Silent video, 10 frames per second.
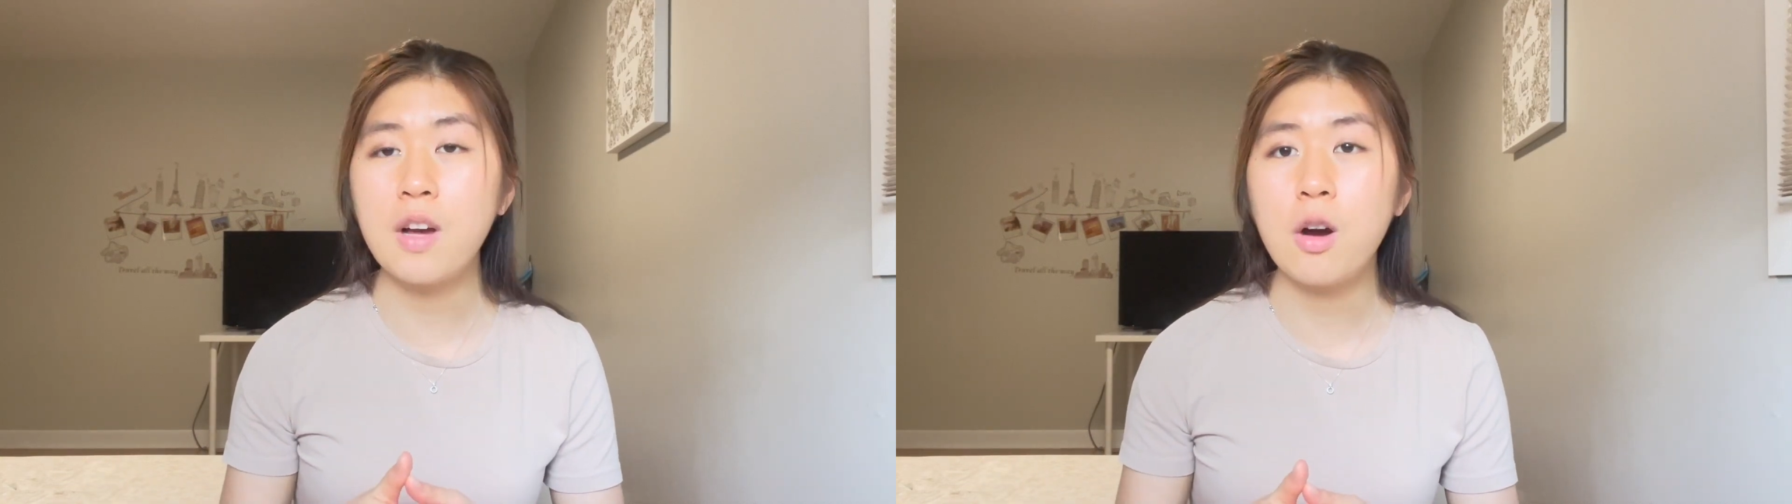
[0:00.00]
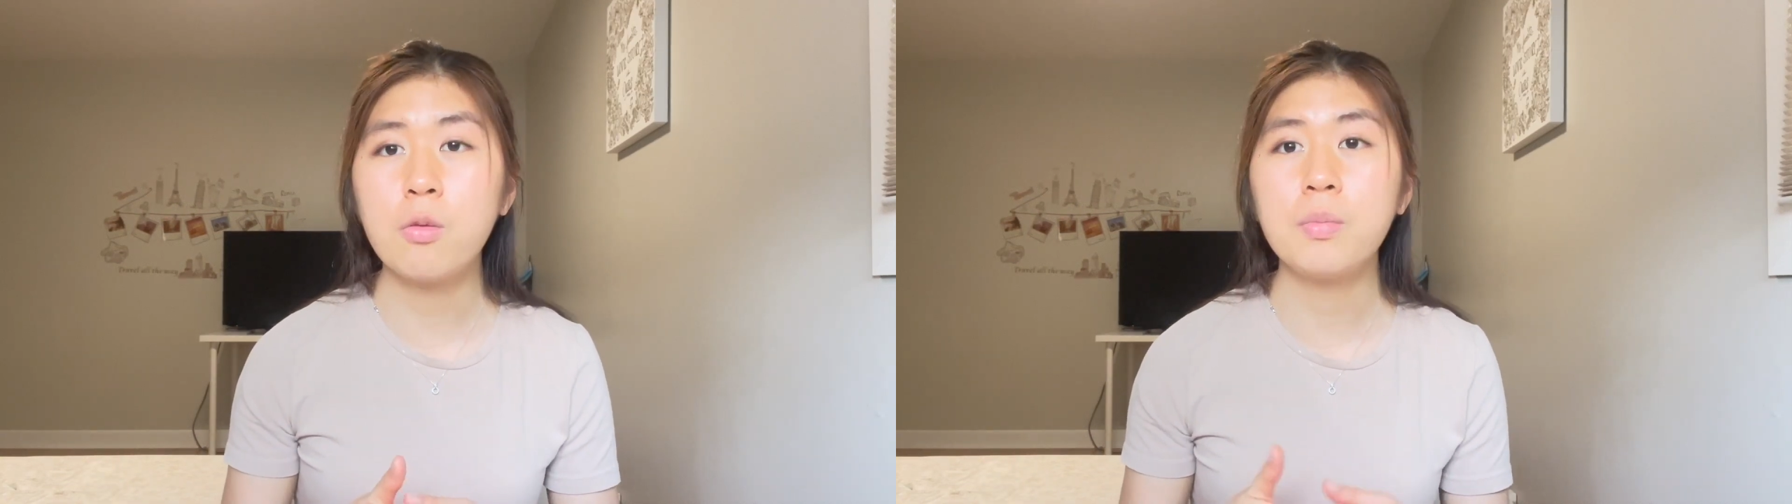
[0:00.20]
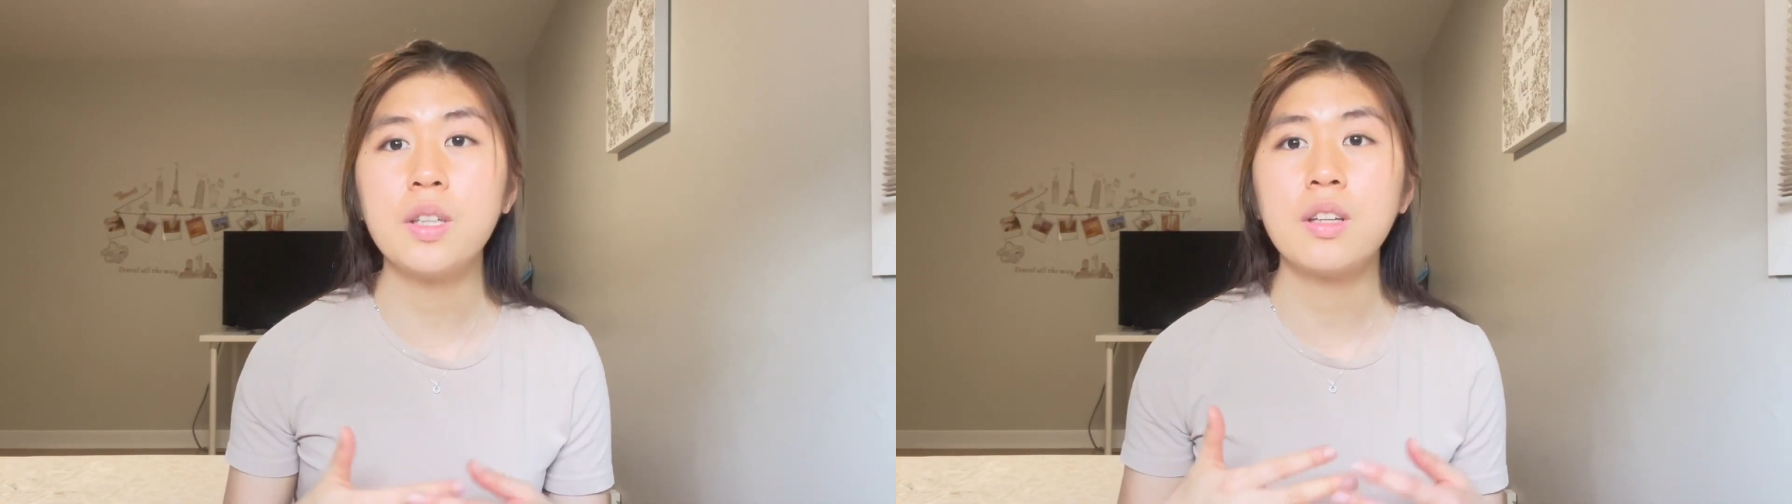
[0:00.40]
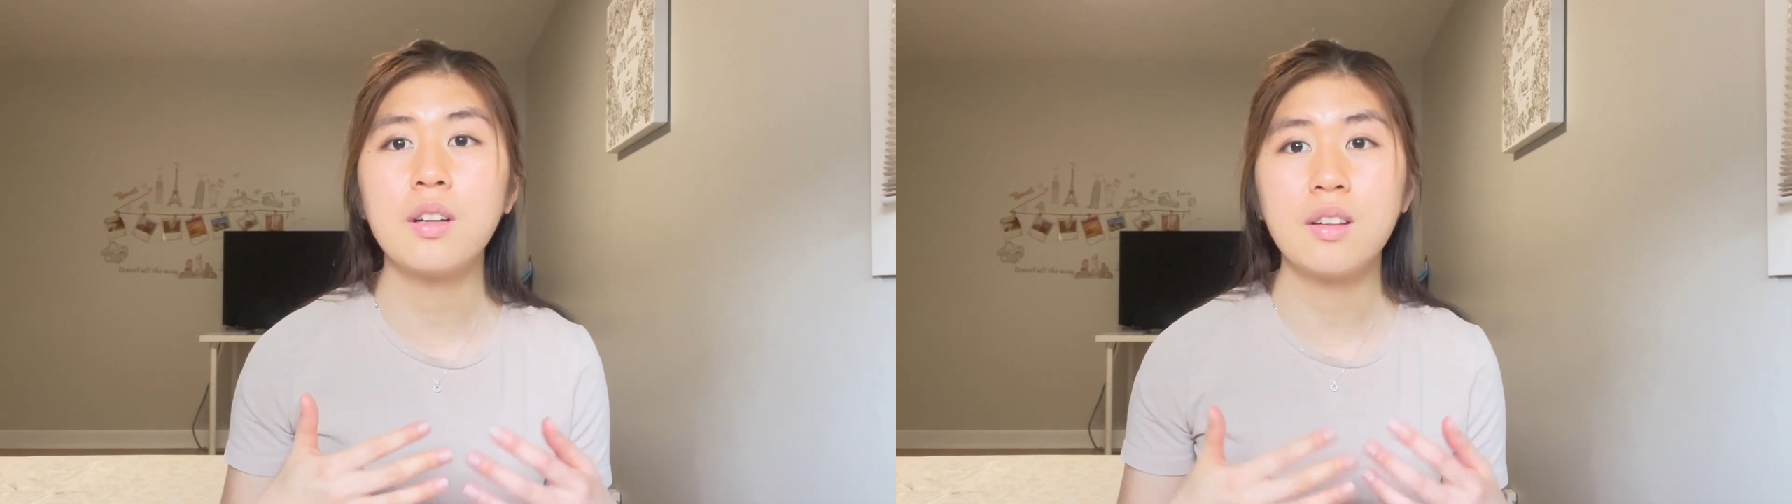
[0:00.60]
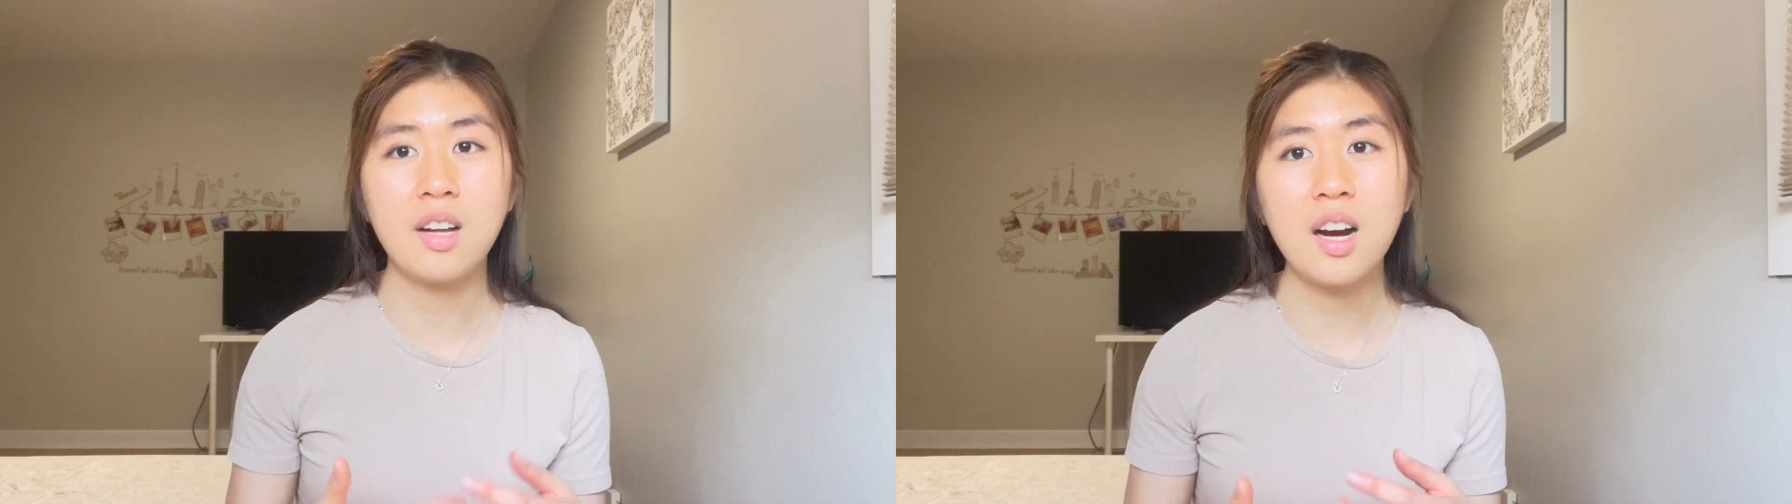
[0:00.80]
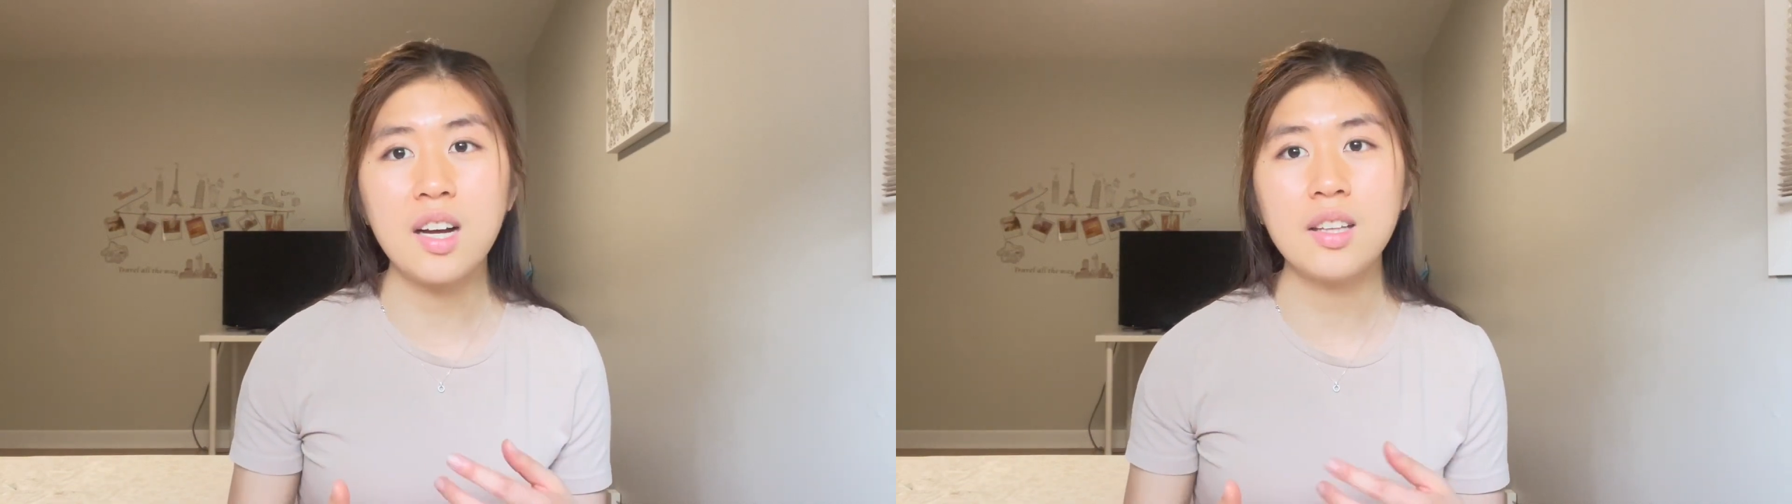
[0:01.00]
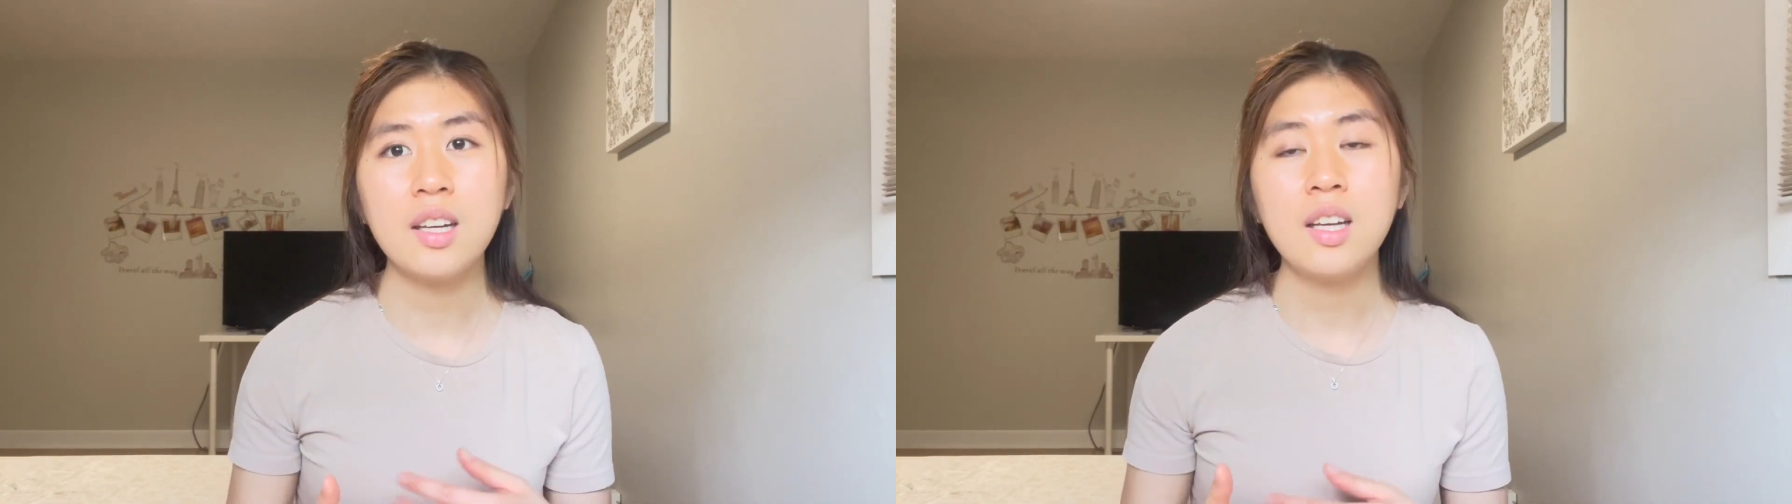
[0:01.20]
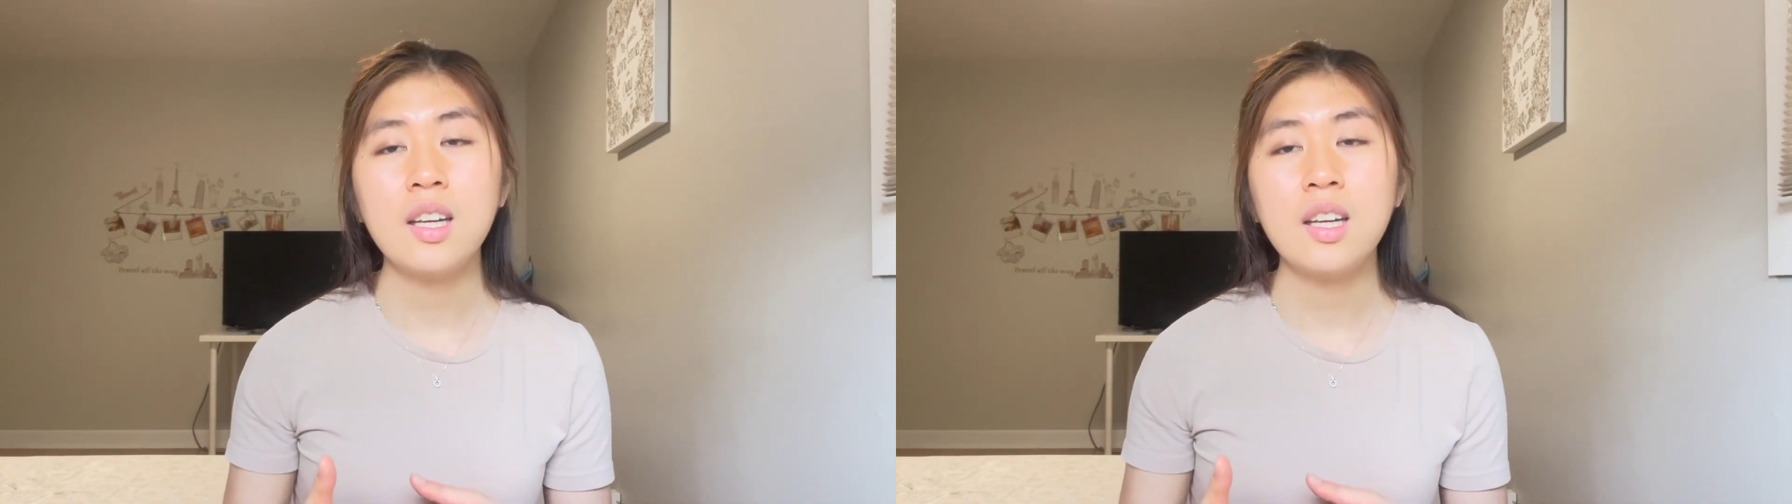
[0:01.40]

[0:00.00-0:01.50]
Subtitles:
helped me a lot